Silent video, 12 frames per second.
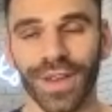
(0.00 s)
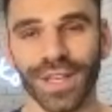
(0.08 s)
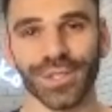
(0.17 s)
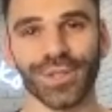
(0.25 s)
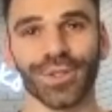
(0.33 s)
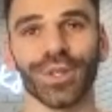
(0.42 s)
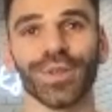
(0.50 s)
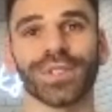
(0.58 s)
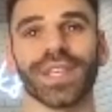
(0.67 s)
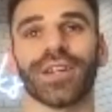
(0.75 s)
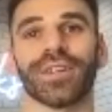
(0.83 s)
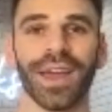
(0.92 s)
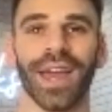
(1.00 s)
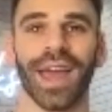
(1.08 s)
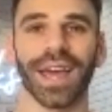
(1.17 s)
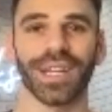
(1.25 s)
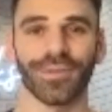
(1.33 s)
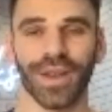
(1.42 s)
Investor newsletter.
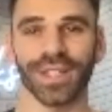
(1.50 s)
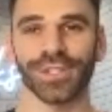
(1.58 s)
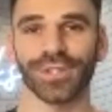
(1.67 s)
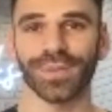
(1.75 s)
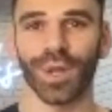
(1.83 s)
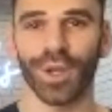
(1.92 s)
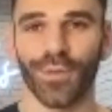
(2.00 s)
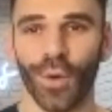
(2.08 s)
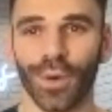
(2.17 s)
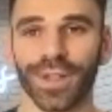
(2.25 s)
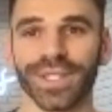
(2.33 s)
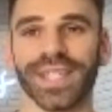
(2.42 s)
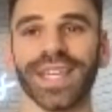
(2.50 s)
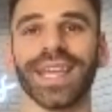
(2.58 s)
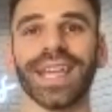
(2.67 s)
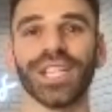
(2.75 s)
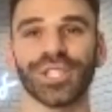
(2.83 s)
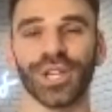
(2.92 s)
And investors, I'm looking forward to
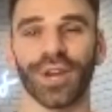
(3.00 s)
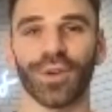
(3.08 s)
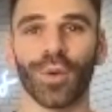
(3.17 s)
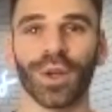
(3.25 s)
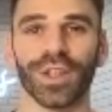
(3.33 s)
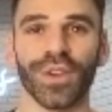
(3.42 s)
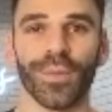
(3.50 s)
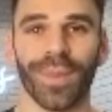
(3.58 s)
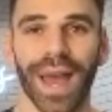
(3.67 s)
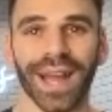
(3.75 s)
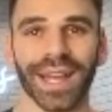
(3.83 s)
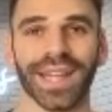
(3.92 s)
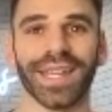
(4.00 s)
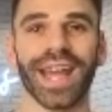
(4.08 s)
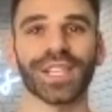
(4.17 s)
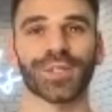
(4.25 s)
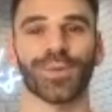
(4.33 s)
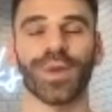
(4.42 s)
seeing each and every one of you back
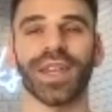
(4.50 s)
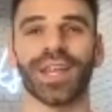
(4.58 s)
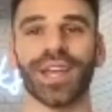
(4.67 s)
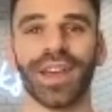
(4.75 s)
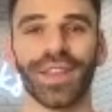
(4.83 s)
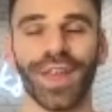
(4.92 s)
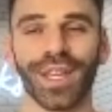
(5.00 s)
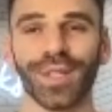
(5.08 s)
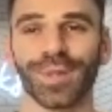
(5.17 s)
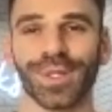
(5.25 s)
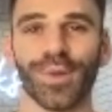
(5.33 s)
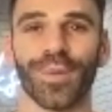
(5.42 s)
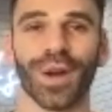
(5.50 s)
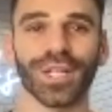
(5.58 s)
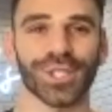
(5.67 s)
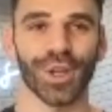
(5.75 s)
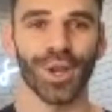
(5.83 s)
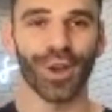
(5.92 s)
next week. Thank you so
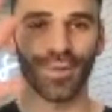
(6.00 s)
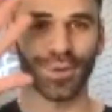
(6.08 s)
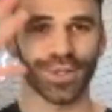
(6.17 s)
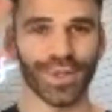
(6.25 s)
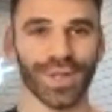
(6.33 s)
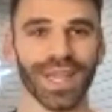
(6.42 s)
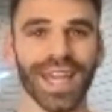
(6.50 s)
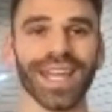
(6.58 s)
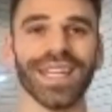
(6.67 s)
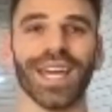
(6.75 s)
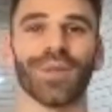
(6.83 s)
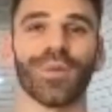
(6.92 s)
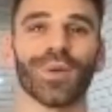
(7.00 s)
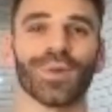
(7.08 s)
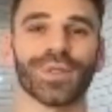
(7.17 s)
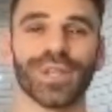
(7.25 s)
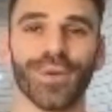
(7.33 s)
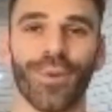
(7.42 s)
much for tuning in, and we will
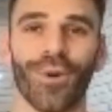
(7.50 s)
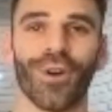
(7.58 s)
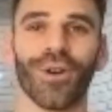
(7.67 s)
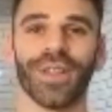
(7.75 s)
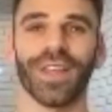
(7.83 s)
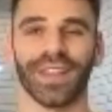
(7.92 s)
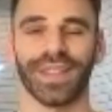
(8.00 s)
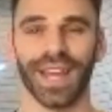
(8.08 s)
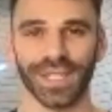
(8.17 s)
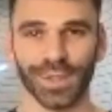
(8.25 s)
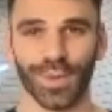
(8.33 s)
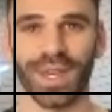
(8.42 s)
see you all next